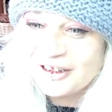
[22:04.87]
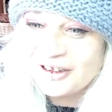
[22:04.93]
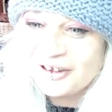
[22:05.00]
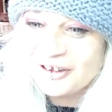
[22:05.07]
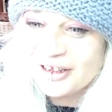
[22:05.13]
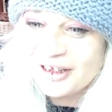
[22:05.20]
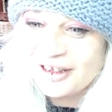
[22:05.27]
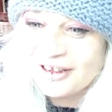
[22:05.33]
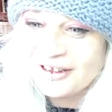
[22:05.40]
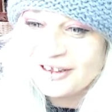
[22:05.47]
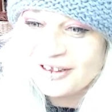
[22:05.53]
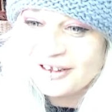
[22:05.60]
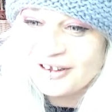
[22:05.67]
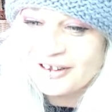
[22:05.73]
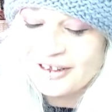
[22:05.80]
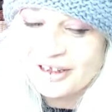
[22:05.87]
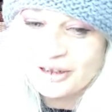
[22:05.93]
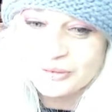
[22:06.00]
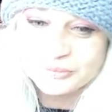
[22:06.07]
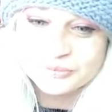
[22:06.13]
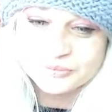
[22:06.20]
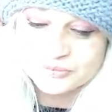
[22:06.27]
Okay.
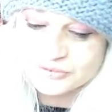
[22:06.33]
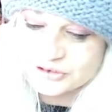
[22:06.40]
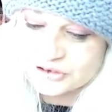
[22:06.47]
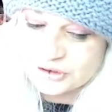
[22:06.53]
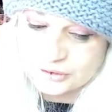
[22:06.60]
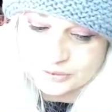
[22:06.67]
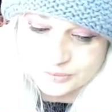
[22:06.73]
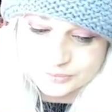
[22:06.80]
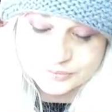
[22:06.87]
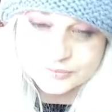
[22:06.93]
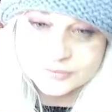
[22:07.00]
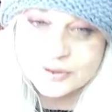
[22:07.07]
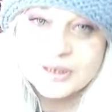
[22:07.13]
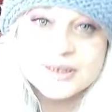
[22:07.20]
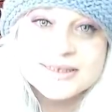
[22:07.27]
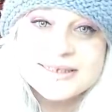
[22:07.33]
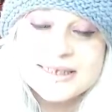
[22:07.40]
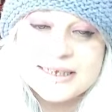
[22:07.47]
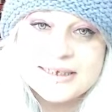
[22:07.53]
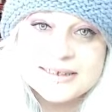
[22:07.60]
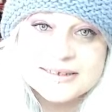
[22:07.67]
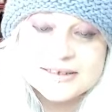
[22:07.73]
So,
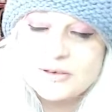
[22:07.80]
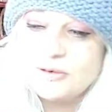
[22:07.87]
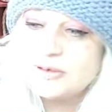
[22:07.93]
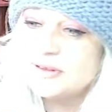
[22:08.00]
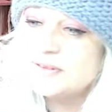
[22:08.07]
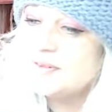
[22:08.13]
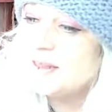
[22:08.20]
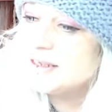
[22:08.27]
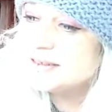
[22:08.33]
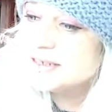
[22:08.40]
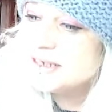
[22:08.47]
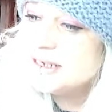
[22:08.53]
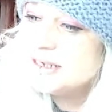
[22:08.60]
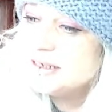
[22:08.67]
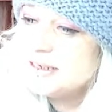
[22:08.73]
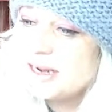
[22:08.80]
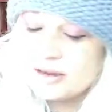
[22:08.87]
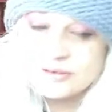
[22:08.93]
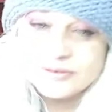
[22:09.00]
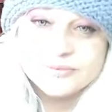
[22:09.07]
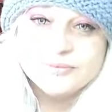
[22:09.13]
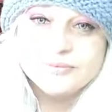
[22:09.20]
seeds, all the things.
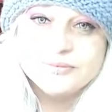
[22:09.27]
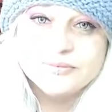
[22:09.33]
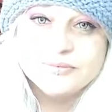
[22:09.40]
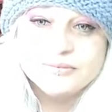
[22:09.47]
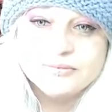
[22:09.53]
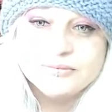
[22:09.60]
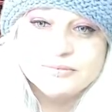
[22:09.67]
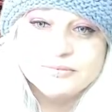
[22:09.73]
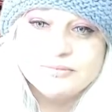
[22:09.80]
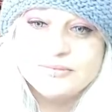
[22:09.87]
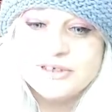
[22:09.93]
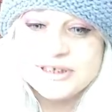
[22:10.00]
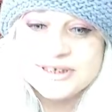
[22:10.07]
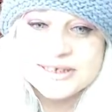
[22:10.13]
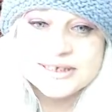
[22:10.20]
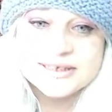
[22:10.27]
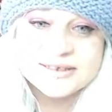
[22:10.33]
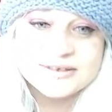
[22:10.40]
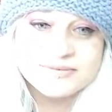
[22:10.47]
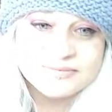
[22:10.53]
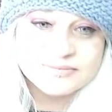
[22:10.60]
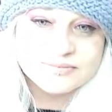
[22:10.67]
Now, this
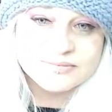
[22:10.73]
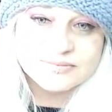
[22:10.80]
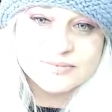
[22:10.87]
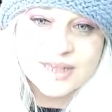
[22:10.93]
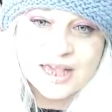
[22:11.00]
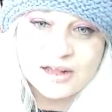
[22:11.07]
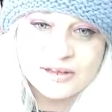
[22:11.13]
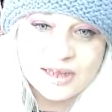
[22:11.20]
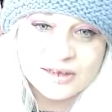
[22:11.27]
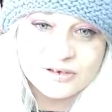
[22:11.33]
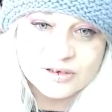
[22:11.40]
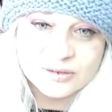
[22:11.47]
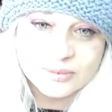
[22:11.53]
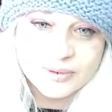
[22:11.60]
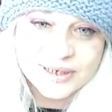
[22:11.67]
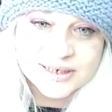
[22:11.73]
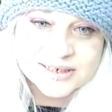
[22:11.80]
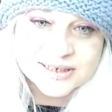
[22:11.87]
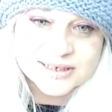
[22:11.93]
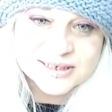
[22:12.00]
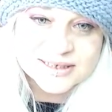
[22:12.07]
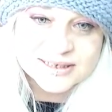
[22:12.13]
is, how long are we
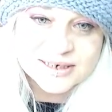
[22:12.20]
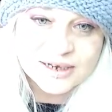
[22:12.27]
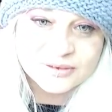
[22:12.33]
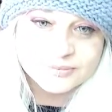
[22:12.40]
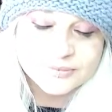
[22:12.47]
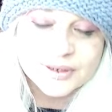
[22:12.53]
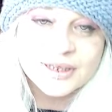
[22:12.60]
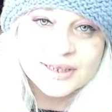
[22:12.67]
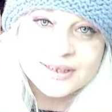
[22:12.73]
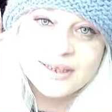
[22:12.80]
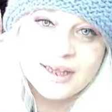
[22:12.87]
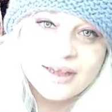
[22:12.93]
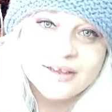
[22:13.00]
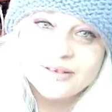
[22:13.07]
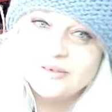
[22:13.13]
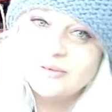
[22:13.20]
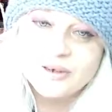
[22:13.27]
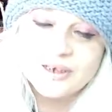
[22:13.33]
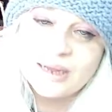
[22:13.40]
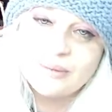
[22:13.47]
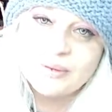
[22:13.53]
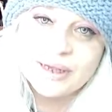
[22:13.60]
into this now? Yeah,
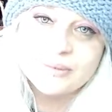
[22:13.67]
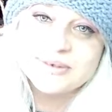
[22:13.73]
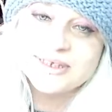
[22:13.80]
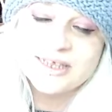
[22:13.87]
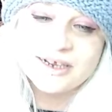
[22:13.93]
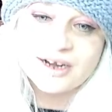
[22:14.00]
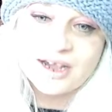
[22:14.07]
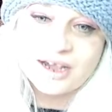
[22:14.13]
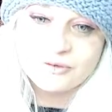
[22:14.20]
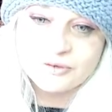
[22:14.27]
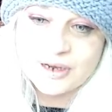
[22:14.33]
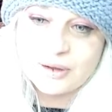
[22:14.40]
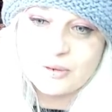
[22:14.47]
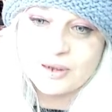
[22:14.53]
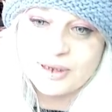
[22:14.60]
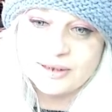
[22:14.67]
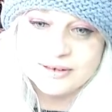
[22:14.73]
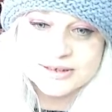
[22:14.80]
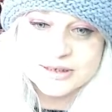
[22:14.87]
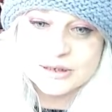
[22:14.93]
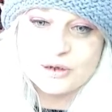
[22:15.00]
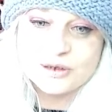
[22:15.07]
we're coming up to that half an hour
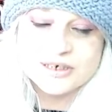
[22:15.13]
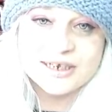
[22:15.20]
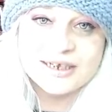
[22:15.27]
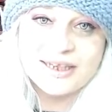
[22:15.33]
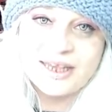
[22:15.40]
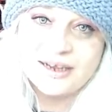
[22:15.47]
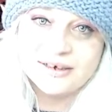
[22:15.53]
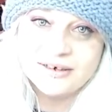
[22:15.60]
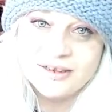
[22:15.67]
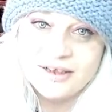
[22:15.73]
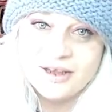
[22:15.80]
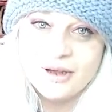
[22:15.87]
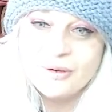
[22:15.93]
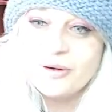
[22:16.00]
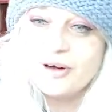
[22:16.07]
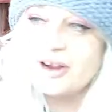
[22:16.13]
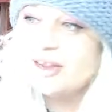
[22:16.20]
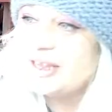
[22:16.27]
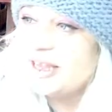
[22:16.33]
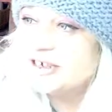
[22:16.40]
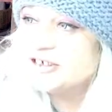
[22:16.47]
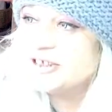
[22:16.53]
slot again, where I
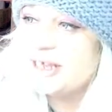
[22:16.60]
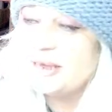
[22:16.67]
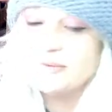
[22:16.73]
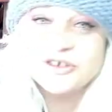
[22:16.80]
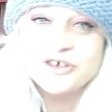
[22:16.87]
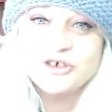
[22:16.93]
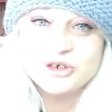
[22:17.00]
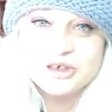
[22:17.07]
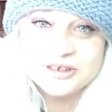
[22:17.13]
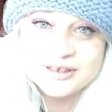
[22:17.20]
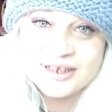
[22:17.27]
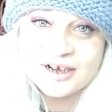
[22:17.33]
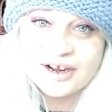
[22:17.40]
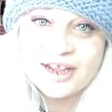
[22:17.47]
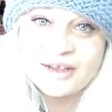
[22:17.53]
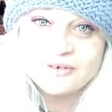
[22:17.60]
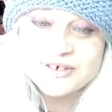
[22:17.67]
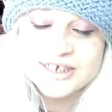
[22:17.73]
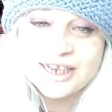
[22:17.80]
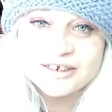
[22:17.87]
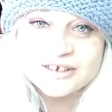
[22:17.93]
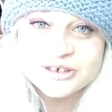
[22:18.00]
actually have a student that I have
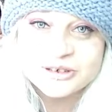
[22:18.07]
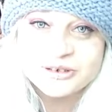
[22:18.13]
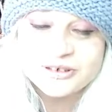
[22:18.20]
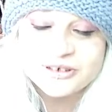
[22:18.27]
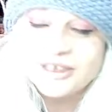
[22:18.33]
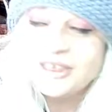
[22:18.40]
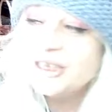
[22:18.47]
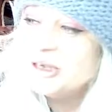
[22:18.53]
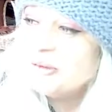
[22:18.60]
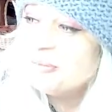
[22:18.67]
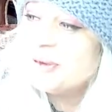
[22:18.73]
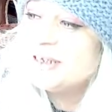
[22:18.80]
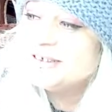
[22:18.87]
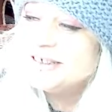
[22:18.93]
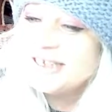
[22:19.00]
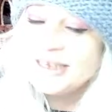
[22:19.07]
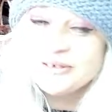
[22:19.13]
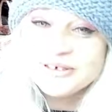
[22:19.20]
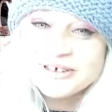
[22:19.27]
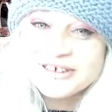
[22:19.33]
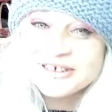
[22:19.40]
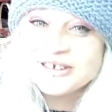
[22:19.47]
to get to. But it
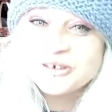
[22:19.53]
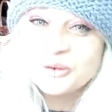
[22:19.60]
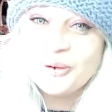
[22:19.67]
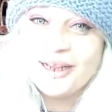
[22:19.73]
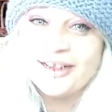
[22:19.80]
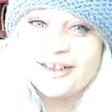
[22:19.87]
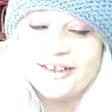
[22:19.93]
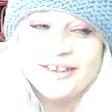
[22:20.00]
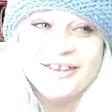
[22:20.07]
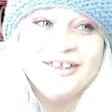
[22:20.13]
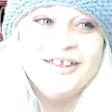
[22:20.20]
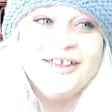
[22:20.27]
was just quick.